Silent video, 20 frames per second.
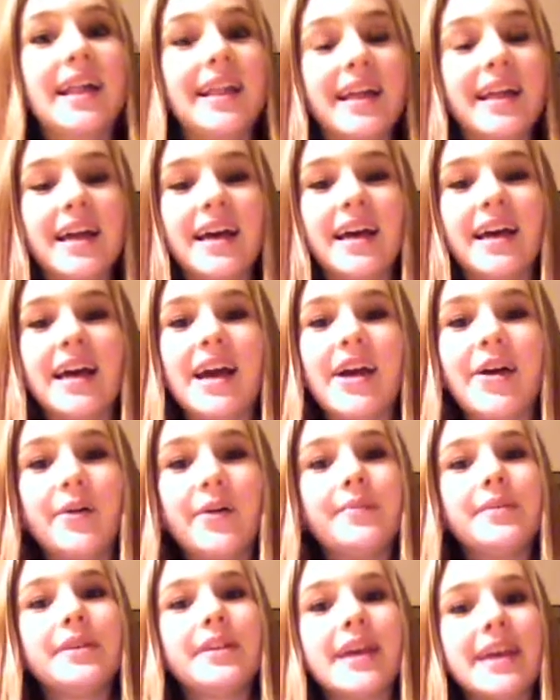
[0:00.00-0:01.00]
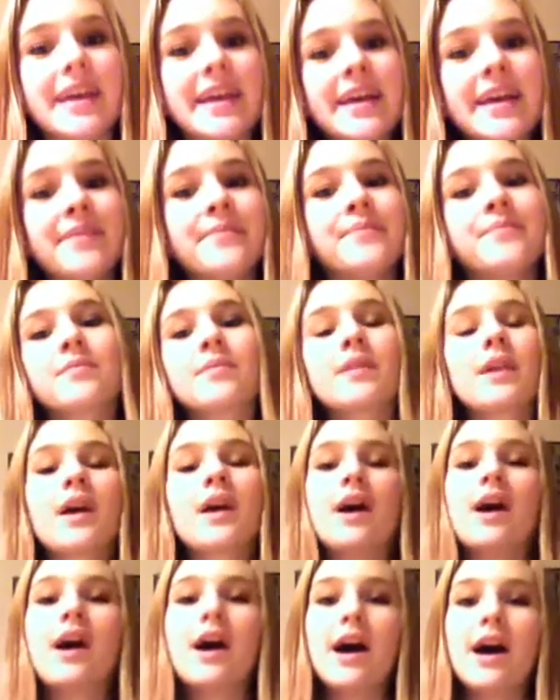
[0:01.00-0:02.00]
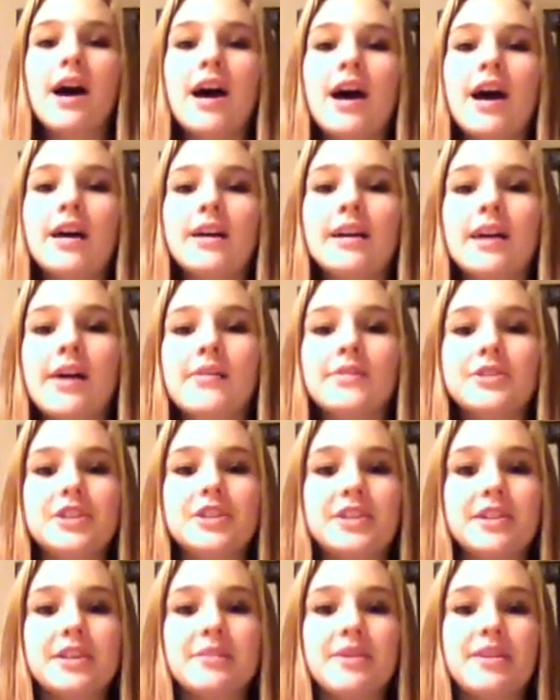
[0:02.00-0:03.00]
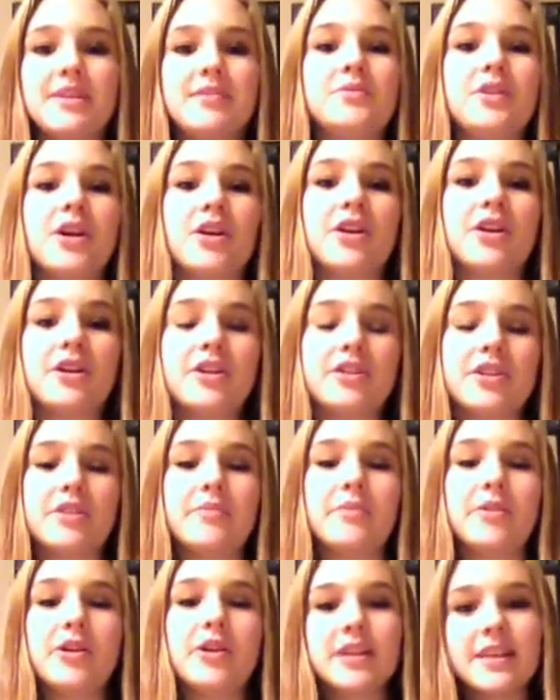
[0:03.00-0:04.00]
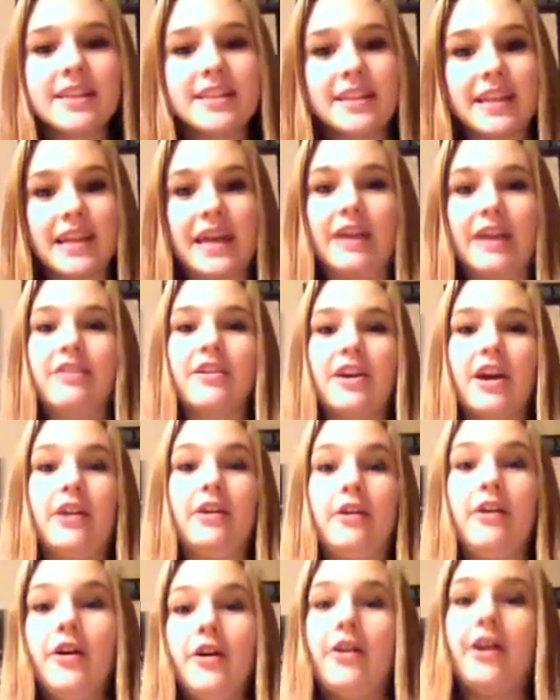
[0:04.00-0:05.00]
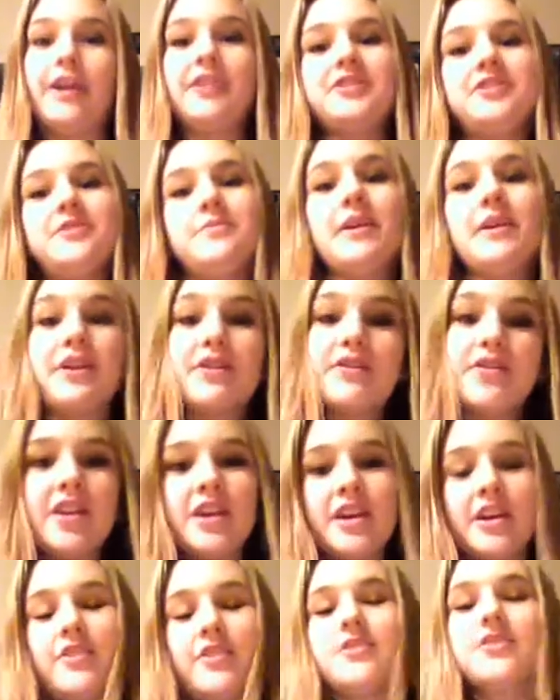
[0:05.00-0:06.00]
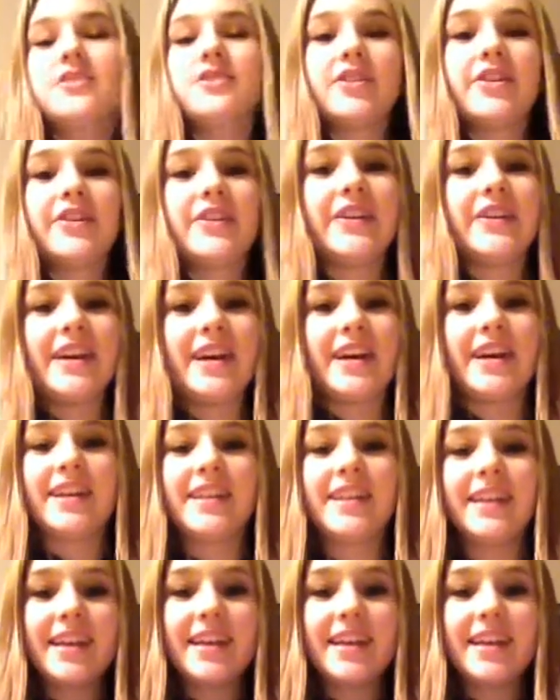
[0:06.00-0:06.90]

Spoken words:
I hope you like it. I was just going to make some chocolate chip cookies, and then I thought, oh, I should make a video, so yeah.